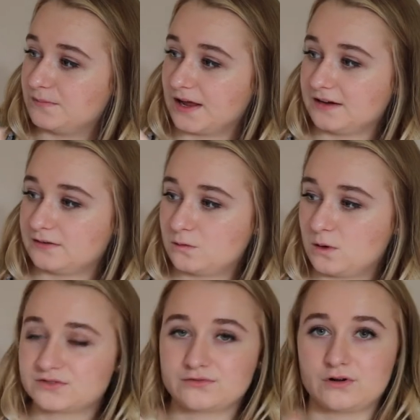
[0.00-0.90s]
like
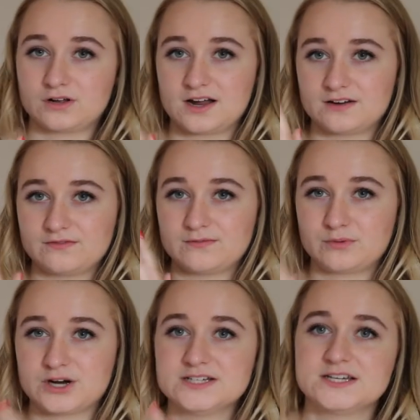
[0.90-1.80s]
quatrefoil kind of
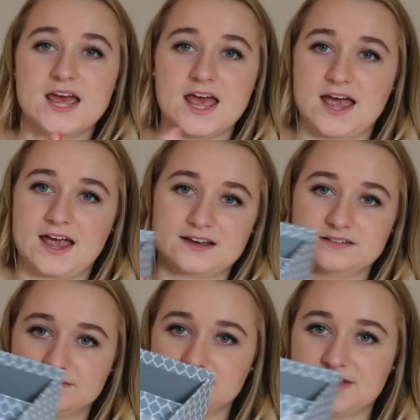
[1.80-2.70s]
print
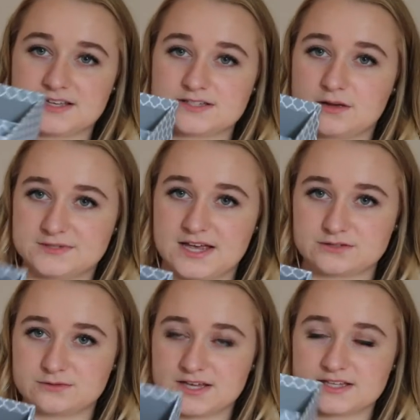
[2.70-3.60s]
and yes
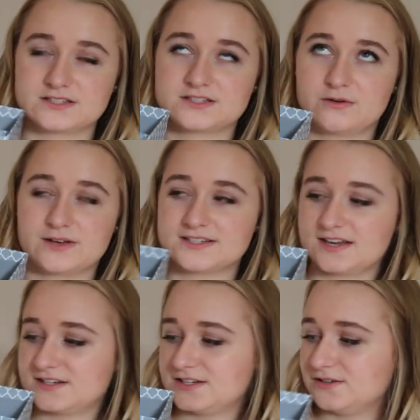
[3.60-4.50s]
obsessed with this so
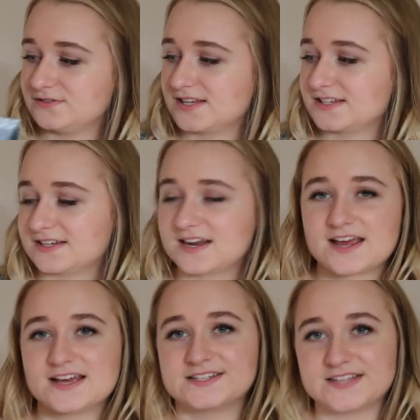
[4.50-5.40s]
excited to use this and
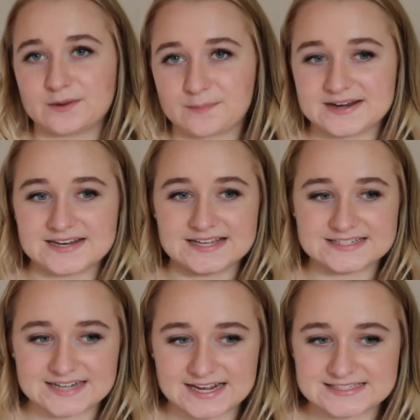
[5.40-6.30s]
set up my
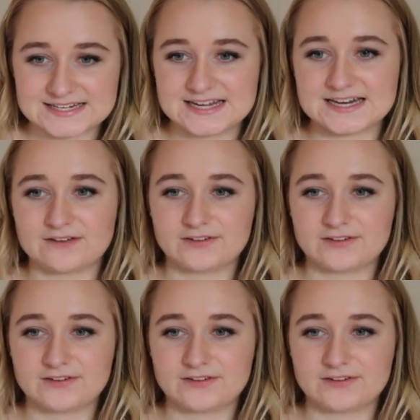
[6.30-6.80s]
desk nicely and